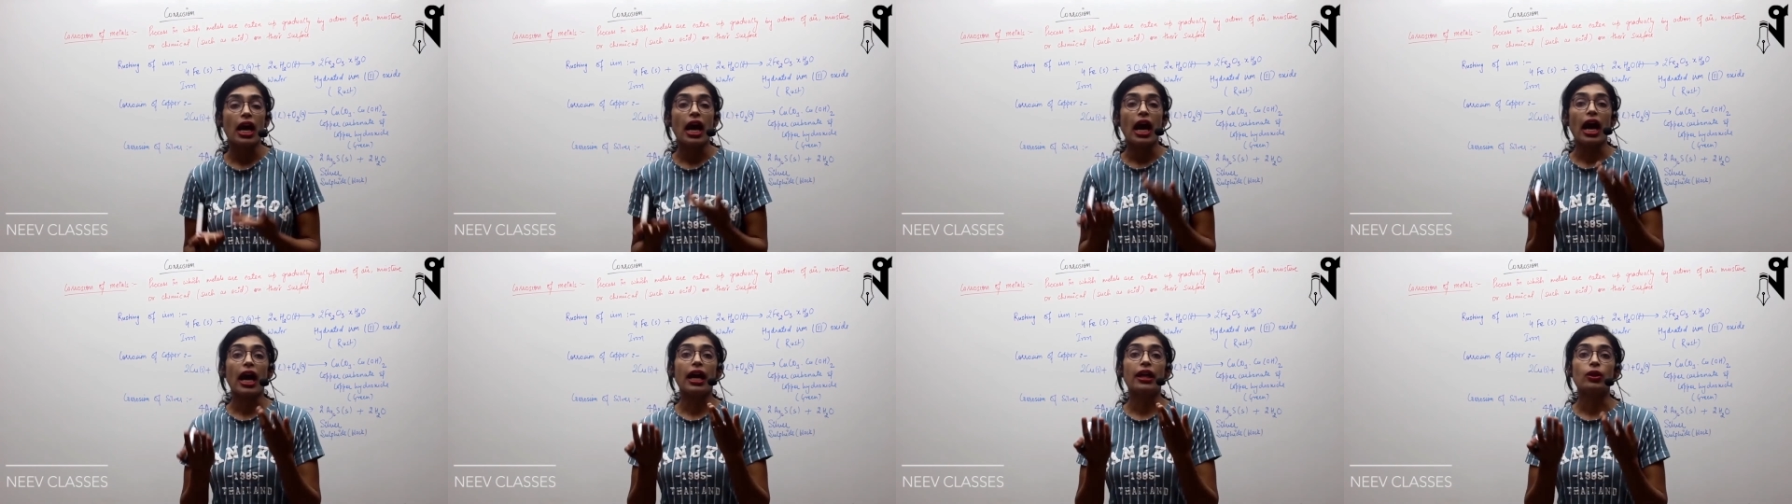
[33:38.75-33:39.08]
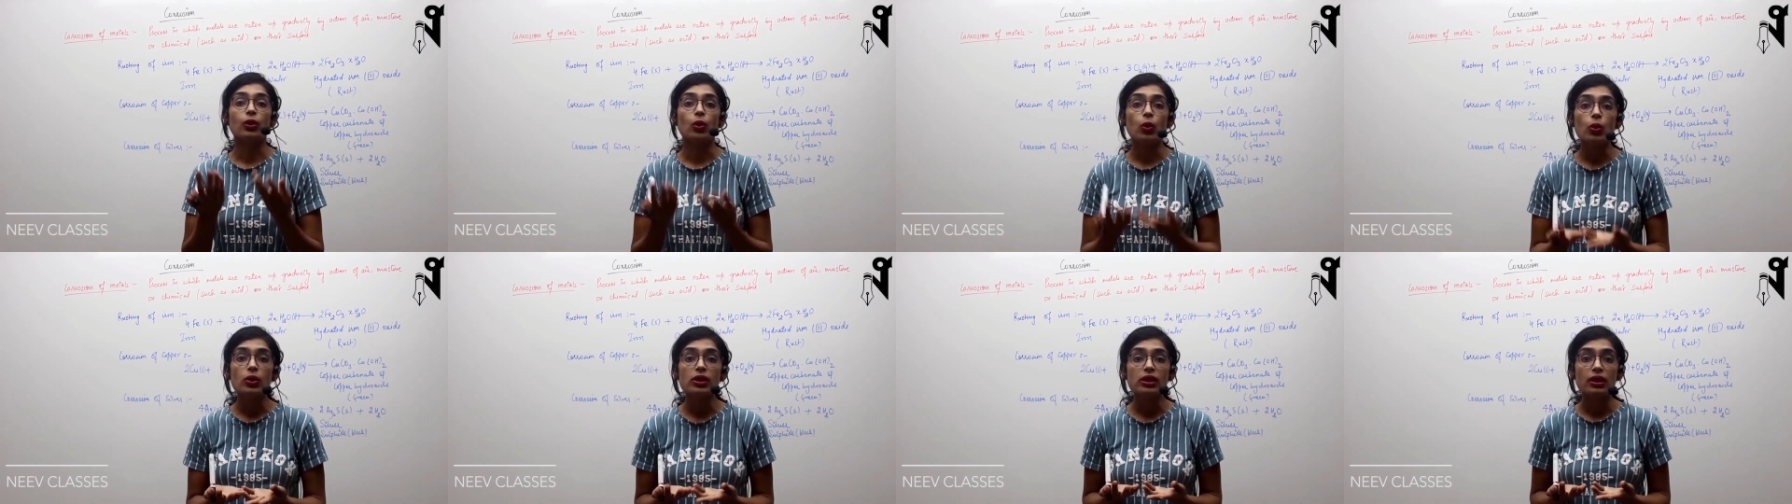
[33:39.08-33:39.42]

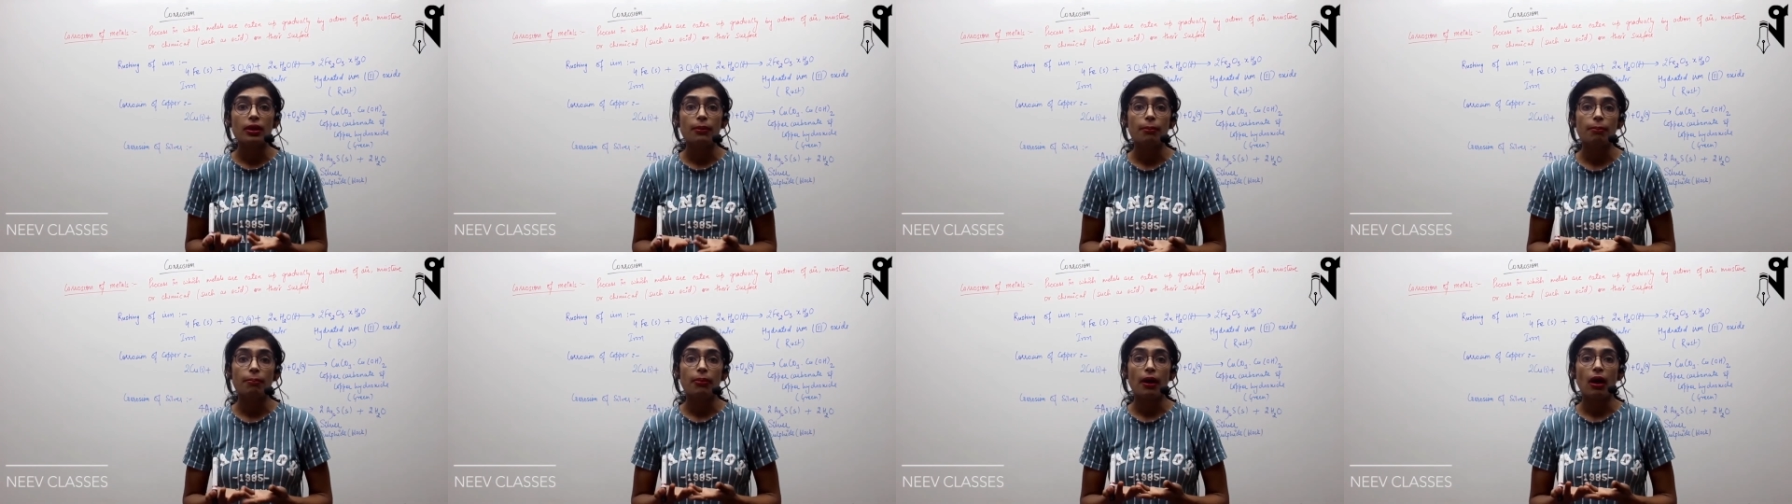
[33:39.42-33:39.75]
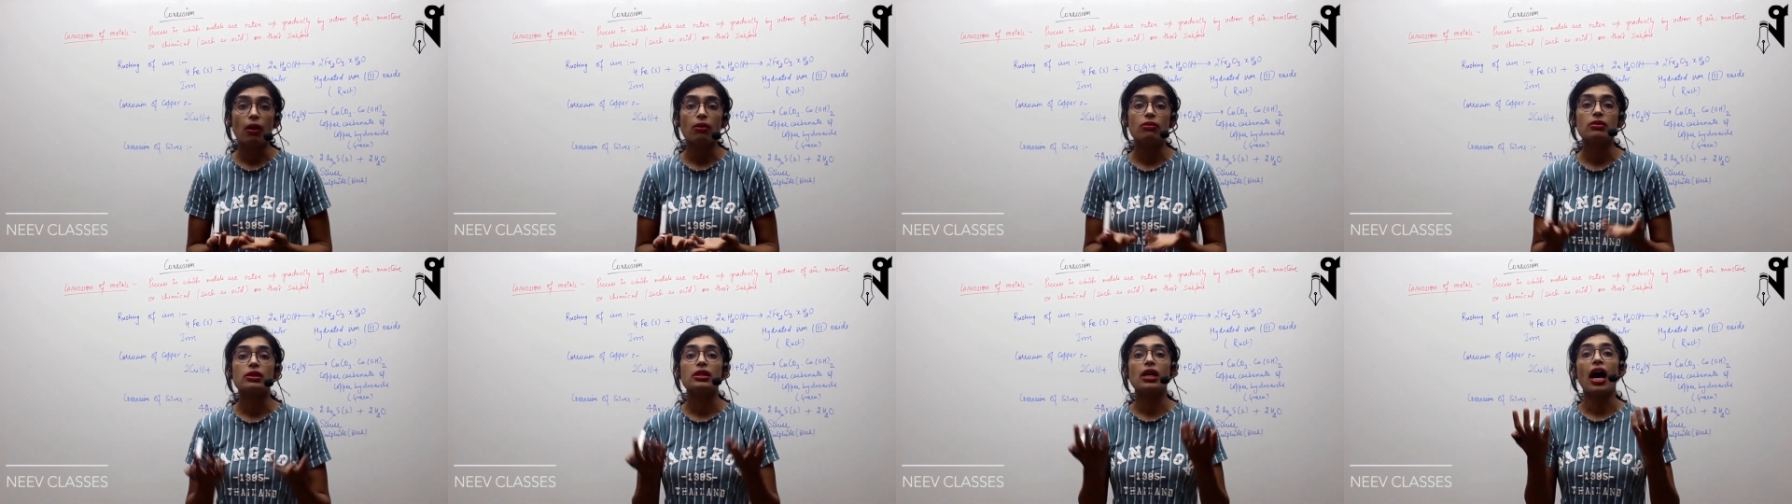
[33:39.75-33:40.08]
and those
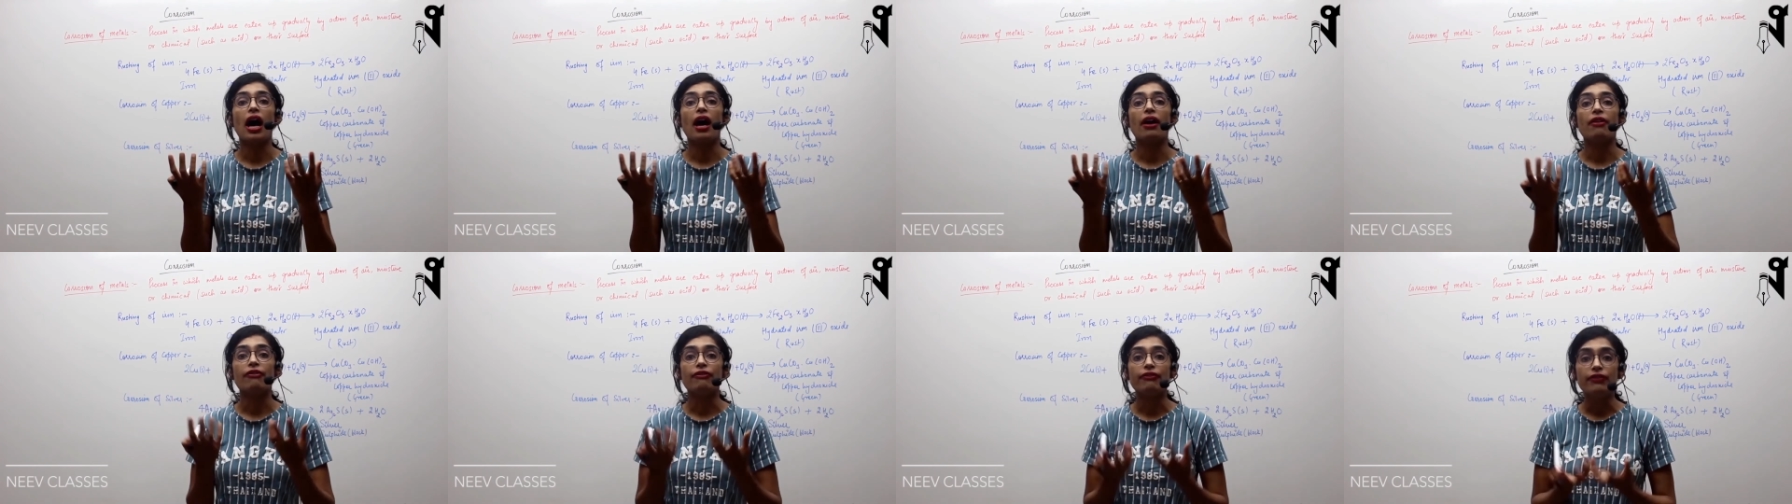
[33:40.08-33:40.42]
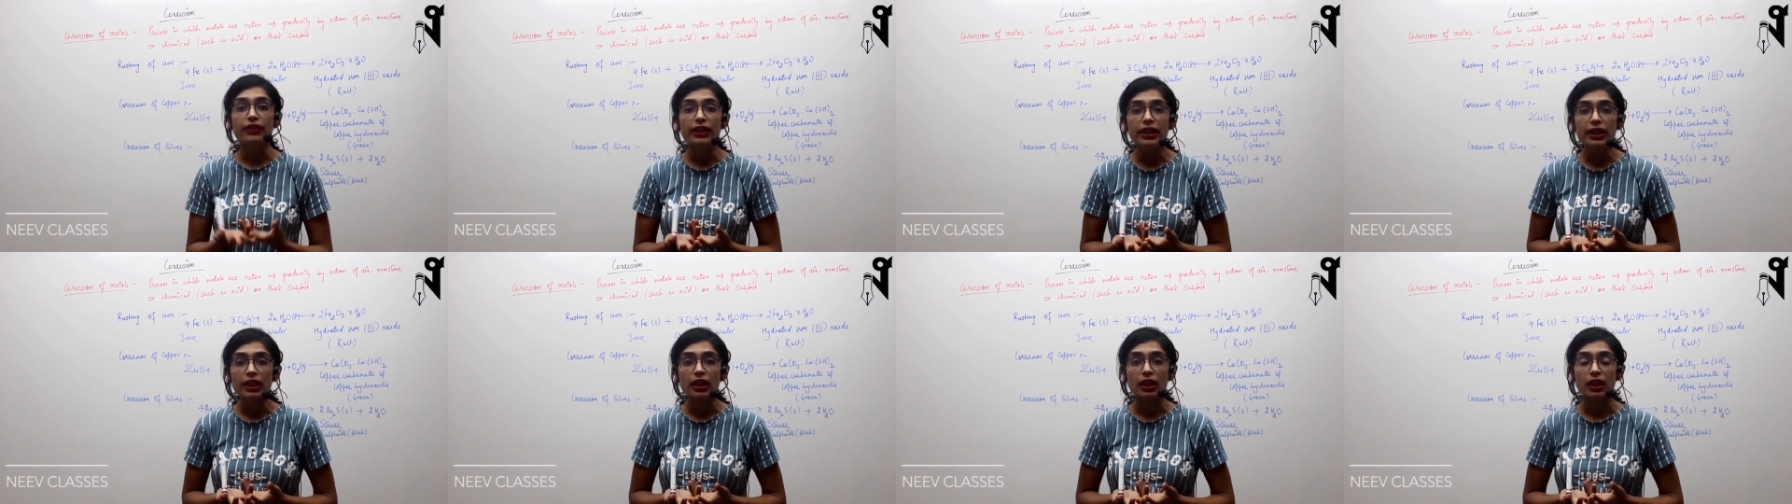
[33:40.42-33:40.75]
compounds are
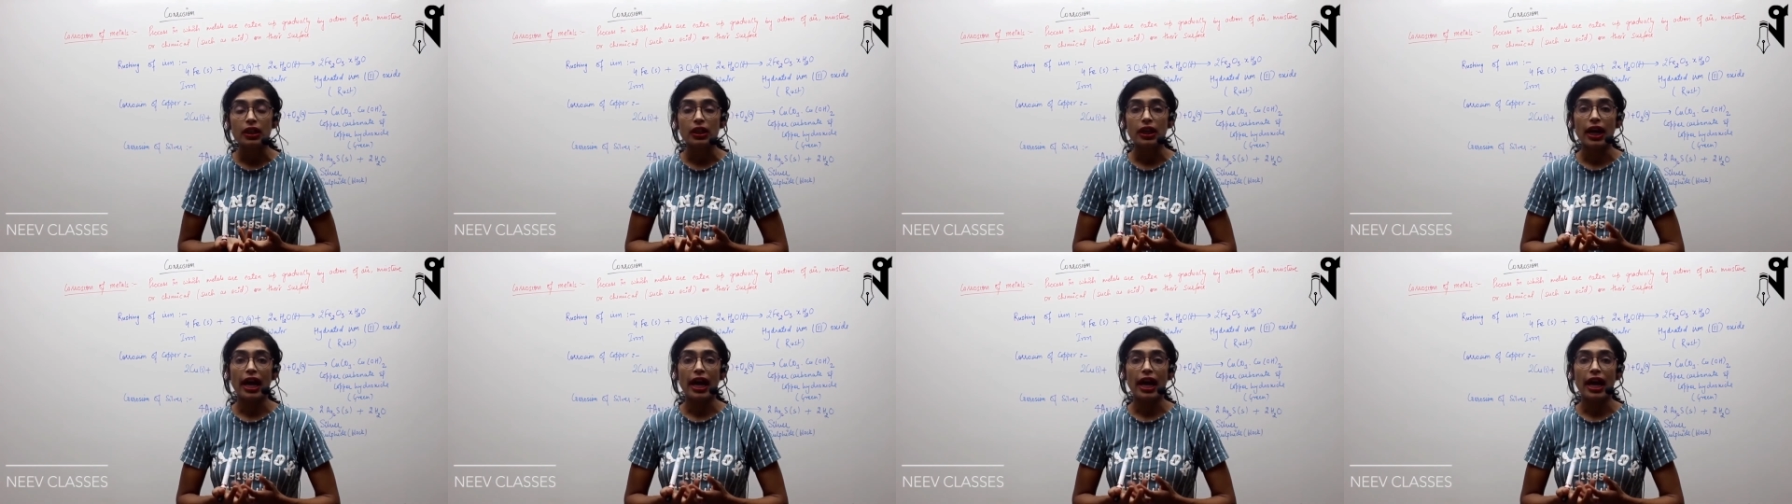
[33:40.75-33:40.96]
weaker